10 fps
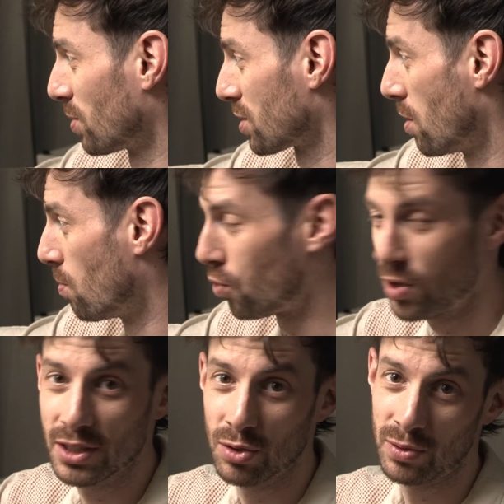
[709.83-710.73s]
was
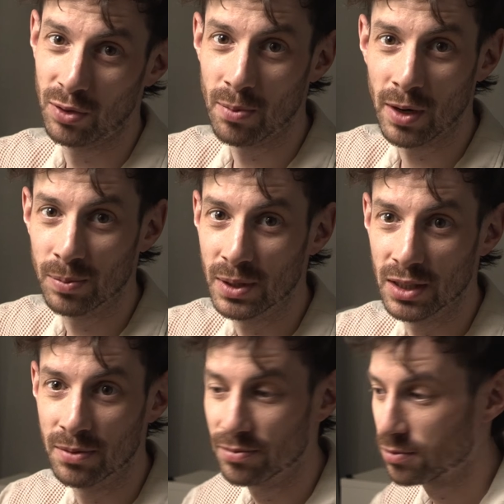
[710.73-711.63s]
more useful in my
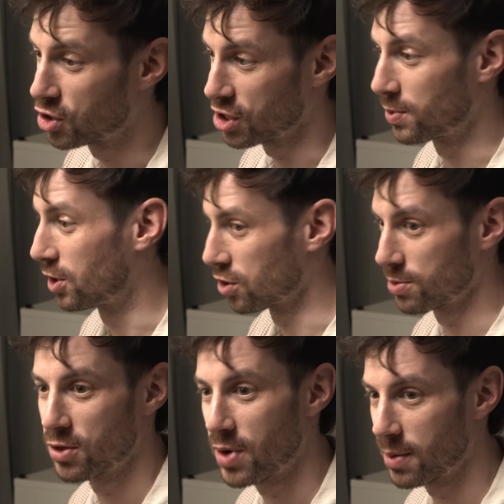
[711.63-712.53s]
opinion, just because
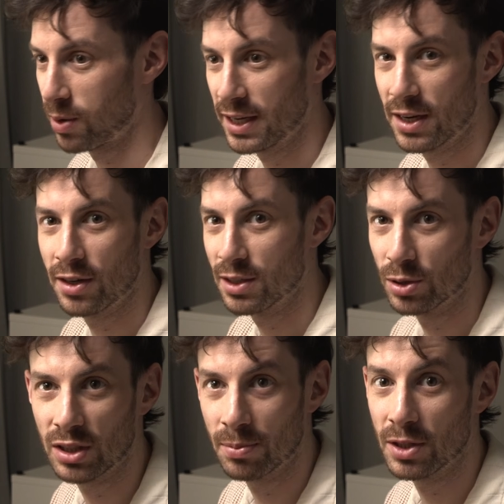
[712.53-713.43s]
when you run a plate carrier, you
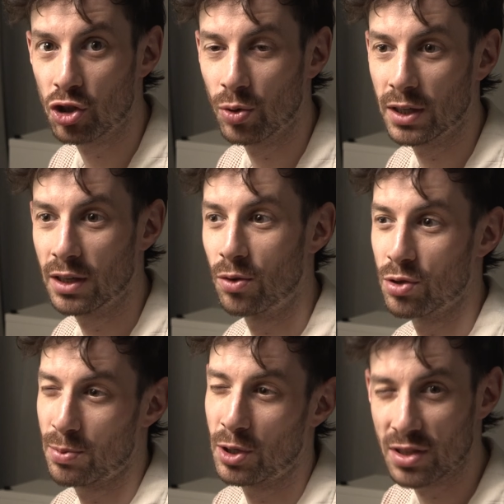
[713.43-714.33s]
want it a bit shorter.
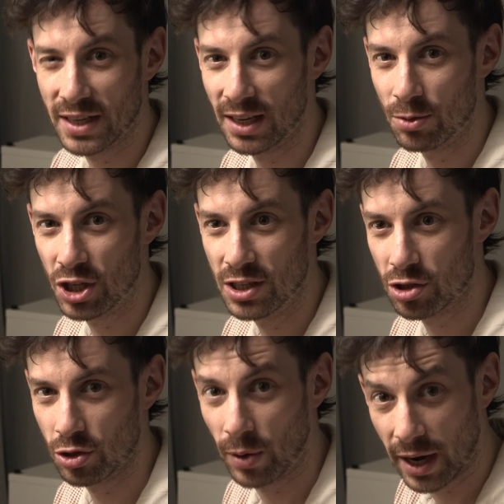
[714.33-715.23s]
Also because an LMG is
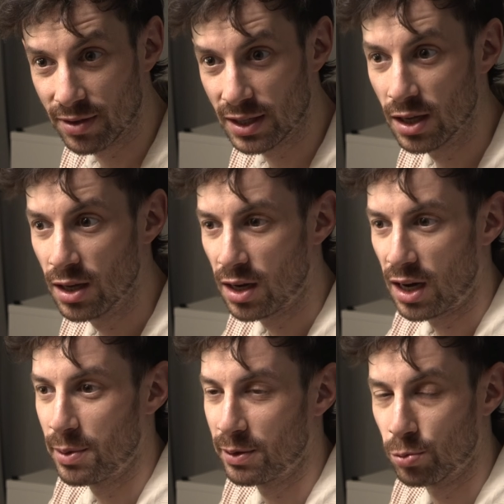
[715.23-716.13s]
so heavy,
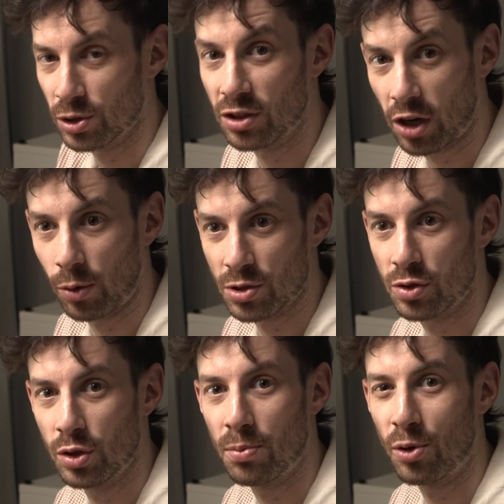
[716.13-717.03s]
maybe you want it closer
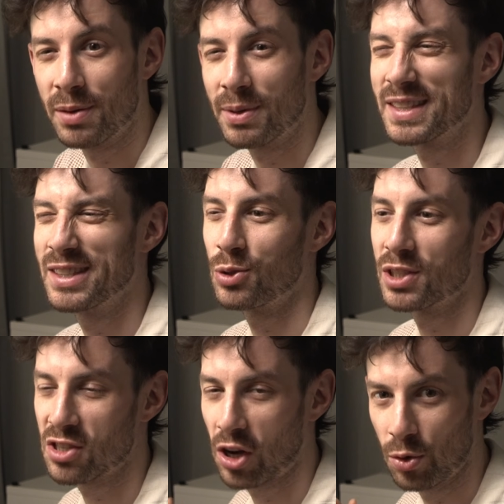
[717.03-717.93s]
to your body, but not
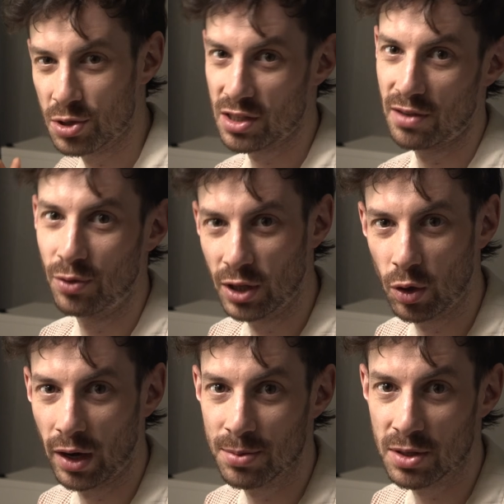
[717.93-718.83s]
as close as the fully
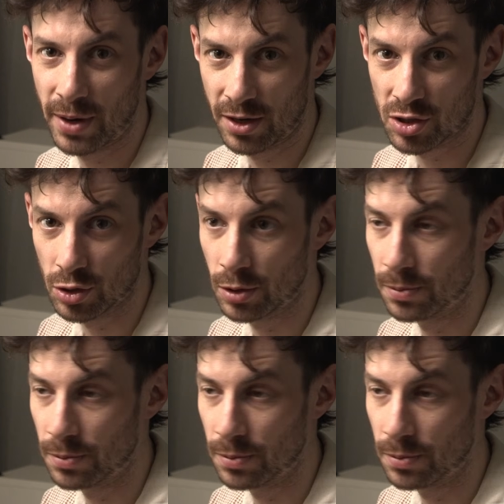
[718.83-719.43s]
collapsed para stock.